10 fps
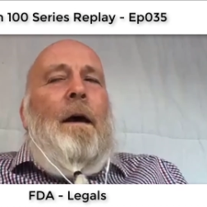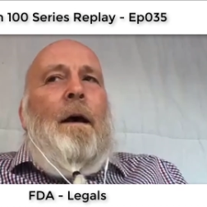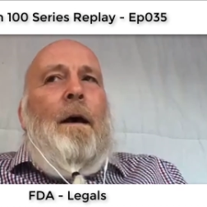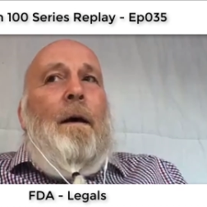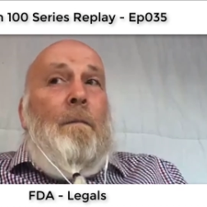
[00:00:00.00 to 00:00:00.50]

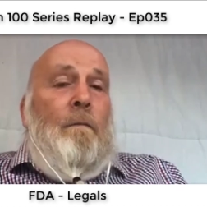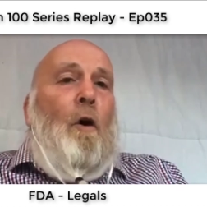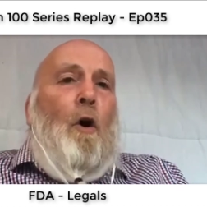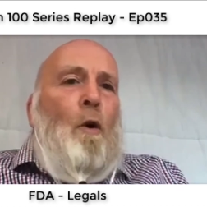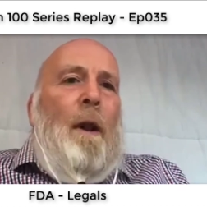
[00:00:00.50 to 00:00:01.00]

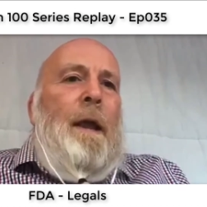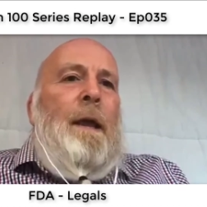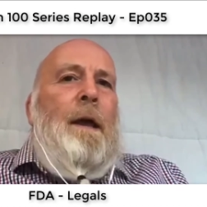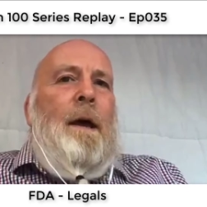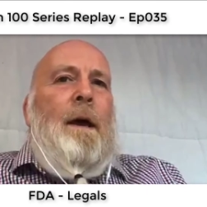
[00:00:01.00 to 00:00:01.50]

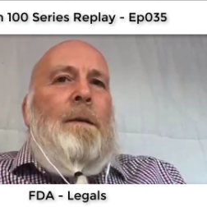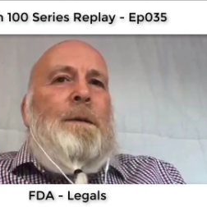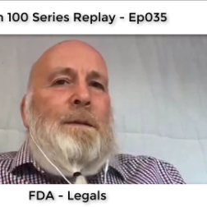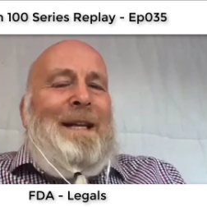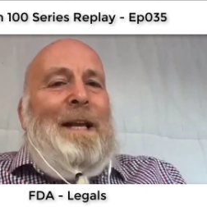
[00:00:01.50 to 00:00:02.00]

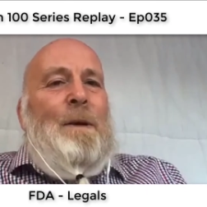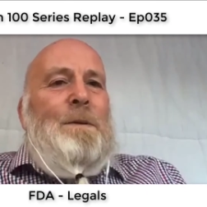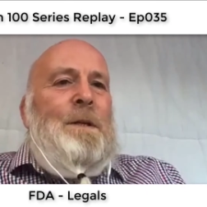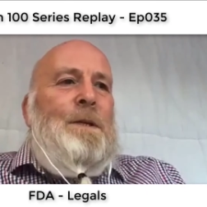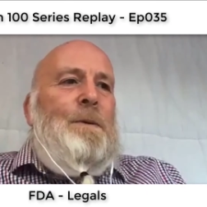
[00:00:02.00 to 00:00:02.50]
So there's a
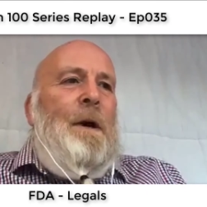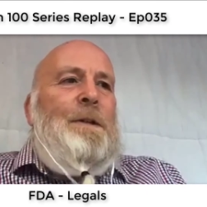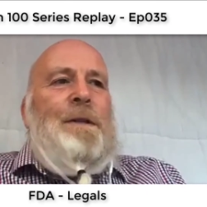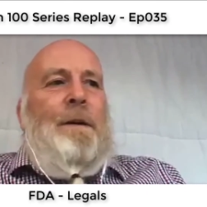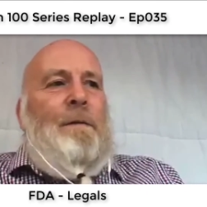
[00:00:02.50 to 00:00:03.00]
legal situation,